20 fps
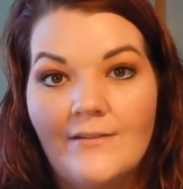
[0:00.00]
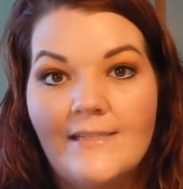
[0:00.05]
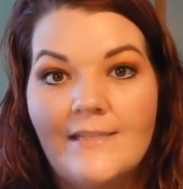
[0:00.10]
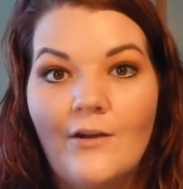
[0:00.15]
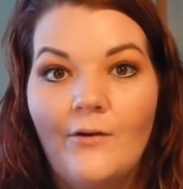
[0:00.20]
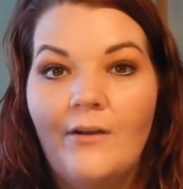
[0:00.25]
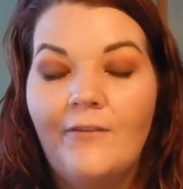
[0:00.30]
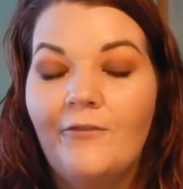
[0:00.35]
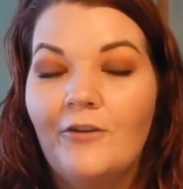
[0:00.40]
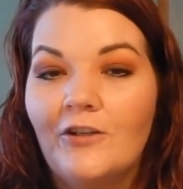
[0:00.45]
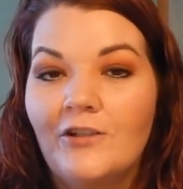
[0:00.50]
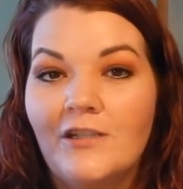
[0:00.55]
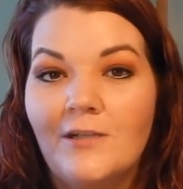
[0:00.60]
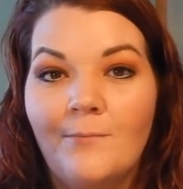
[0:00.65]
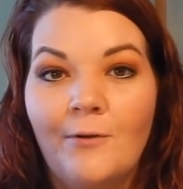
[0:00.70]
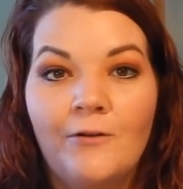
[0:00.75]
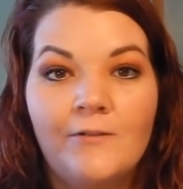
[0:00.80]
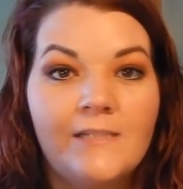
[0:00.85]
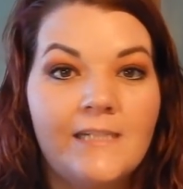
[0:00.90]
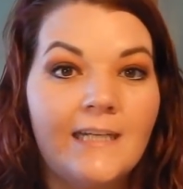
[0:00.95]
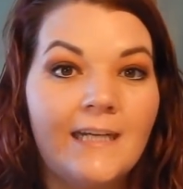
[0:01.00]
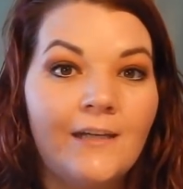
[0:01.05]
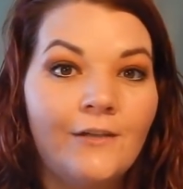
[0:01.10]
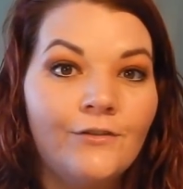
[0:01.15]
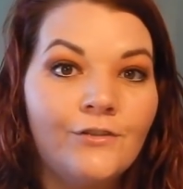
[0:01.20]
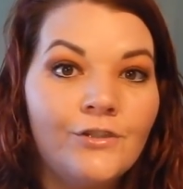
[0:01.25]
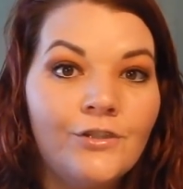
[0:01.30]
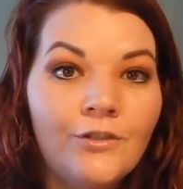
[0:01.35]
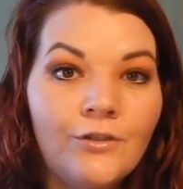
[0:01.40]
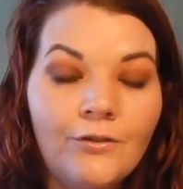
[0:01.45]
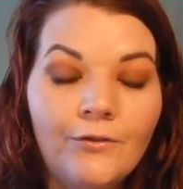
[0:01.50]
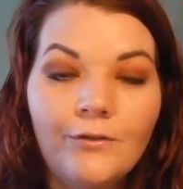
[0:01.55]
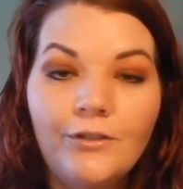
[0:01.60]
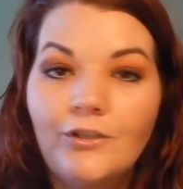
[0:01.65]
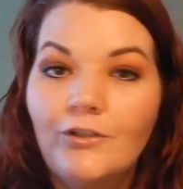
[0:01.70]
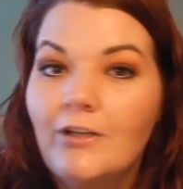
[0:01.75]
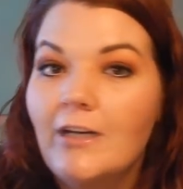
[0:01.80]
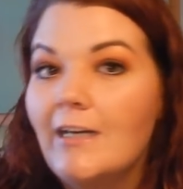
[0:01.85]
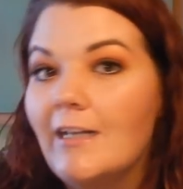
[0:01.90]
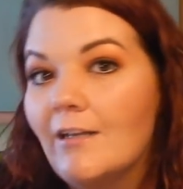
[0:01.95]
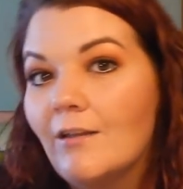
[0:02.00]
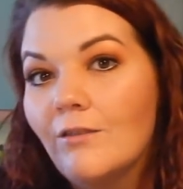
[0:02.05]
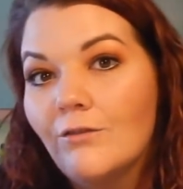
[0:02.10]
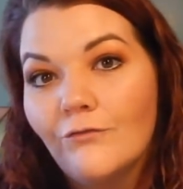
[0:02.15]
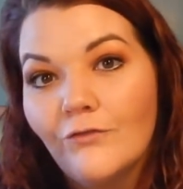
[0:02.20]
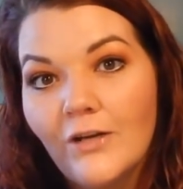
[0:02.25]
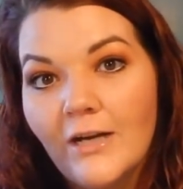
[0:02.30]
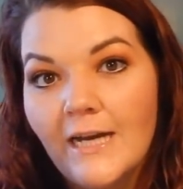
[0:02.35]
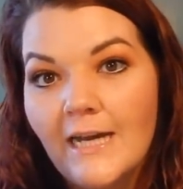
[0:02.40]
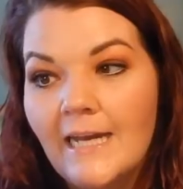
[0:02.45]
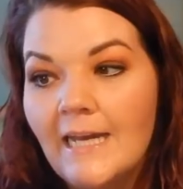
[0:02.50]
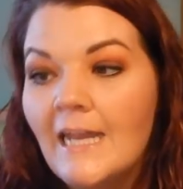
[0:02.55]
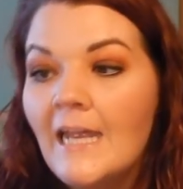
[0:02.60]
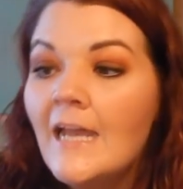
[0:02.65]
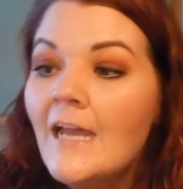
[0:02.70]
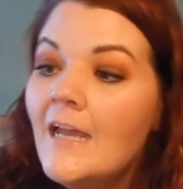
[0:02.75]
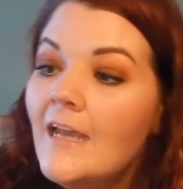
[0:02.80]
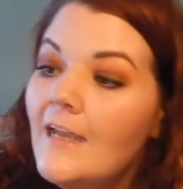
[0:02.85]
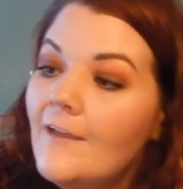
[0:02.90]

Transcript: So if you're supposed to get two, you're getting three.